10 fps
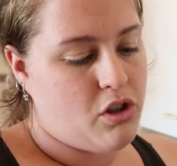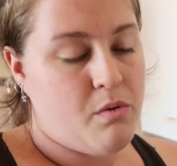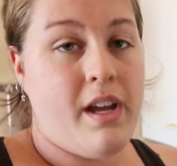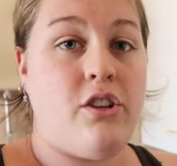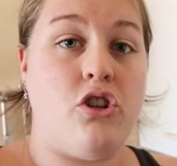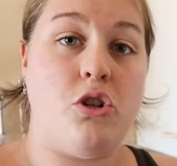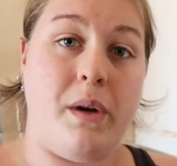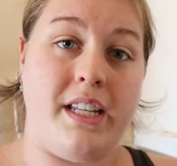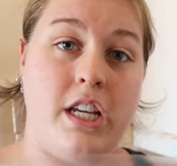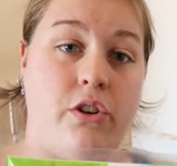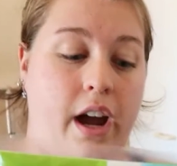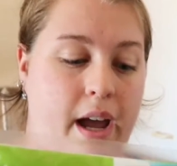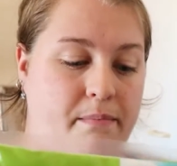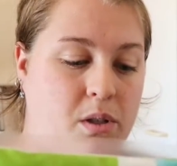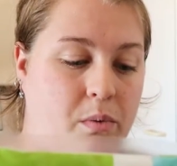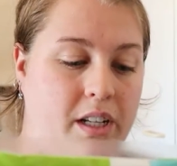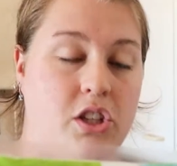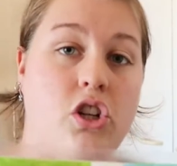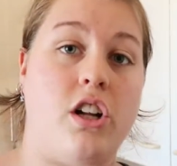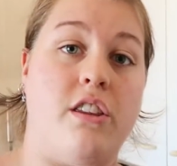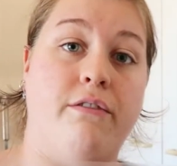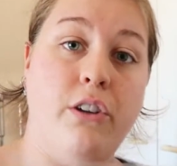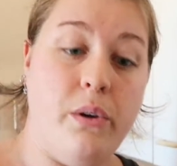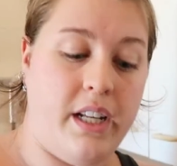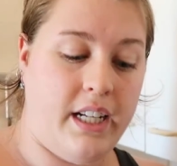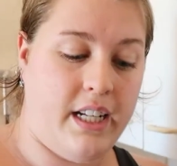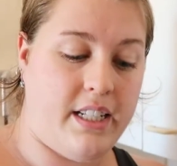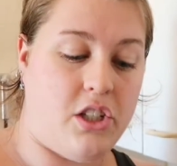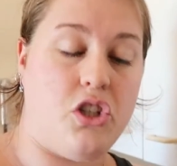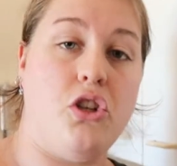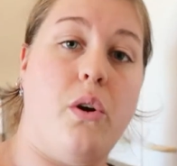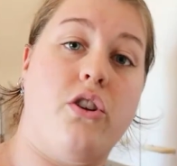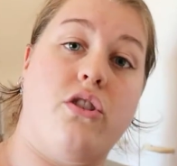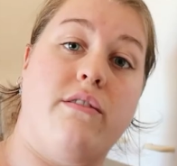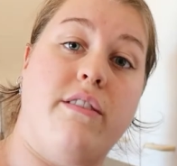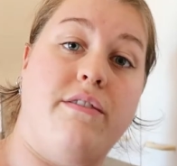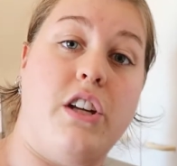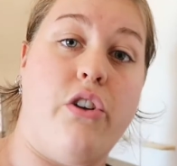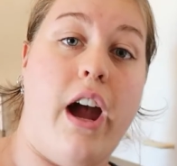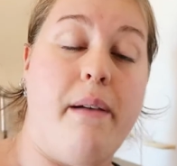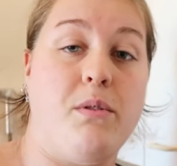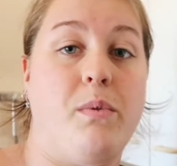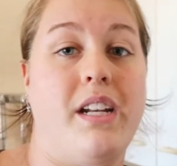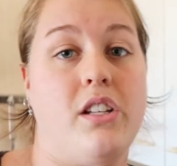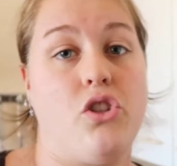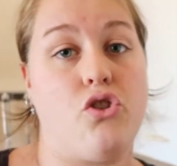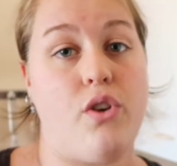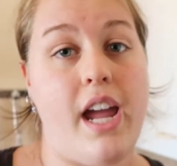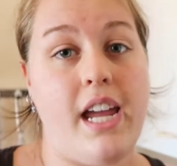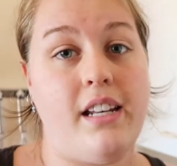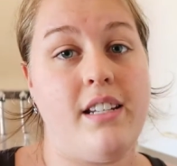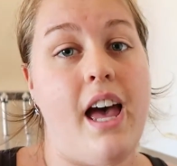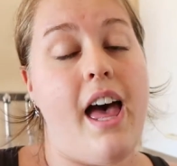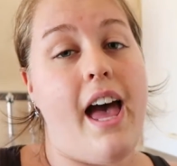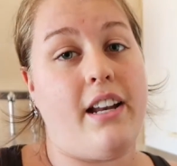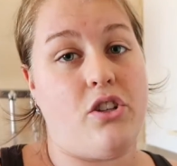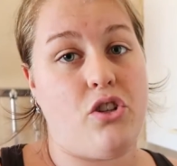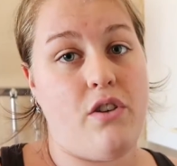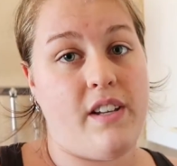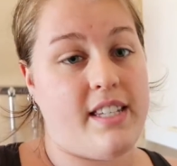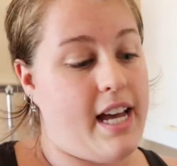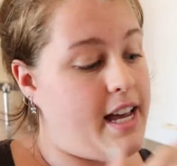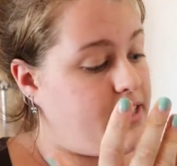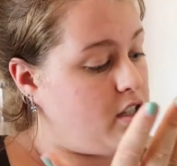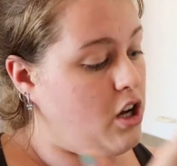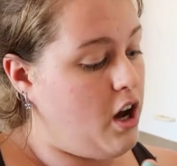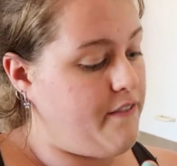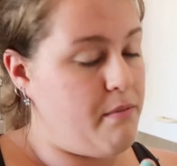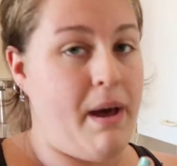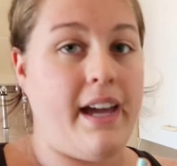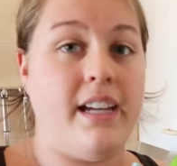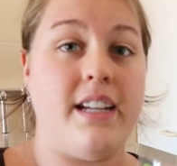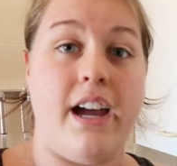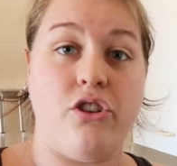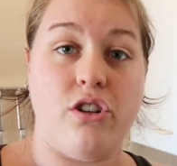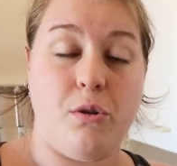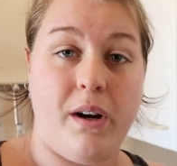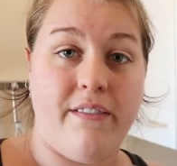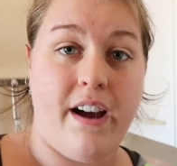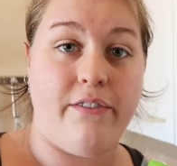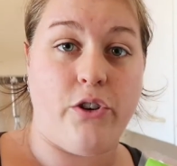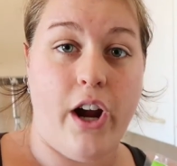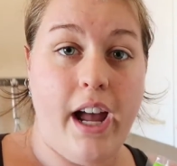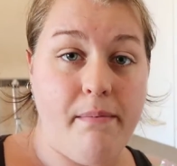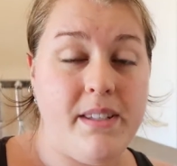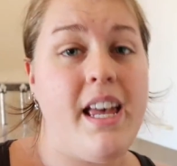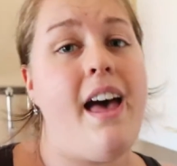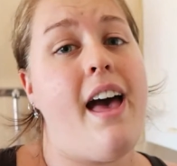320 grams when it's got the fluid in it, it's 250 grams when it is drained, and the serving size is half the packet, 125 grams.